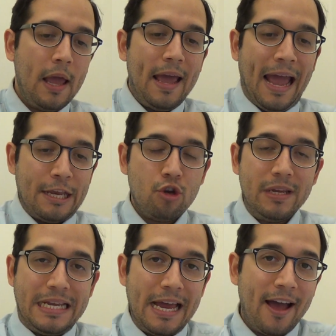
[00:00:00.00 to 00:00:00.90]
and you
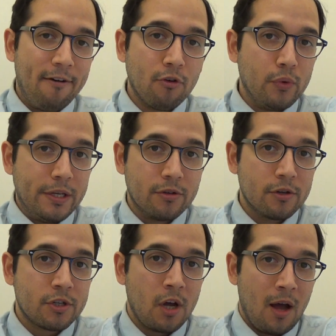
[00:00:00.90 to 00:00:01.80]
need to have a
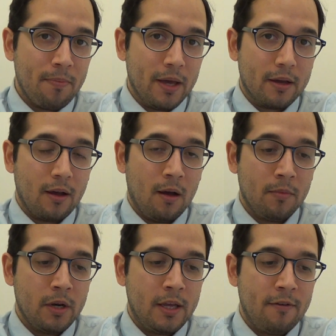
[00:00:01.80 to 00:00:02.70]
research topic. I'm
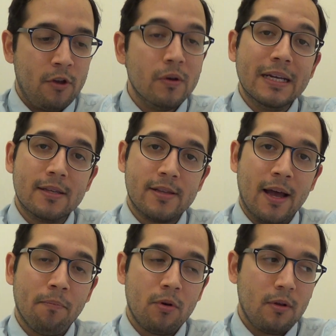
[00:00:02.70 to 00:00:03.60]
going to give you an
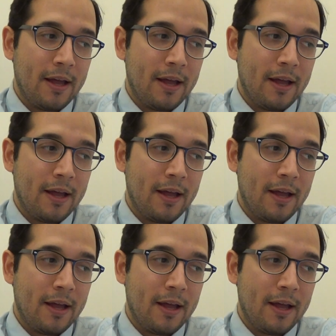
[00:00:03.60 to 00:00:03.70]
example.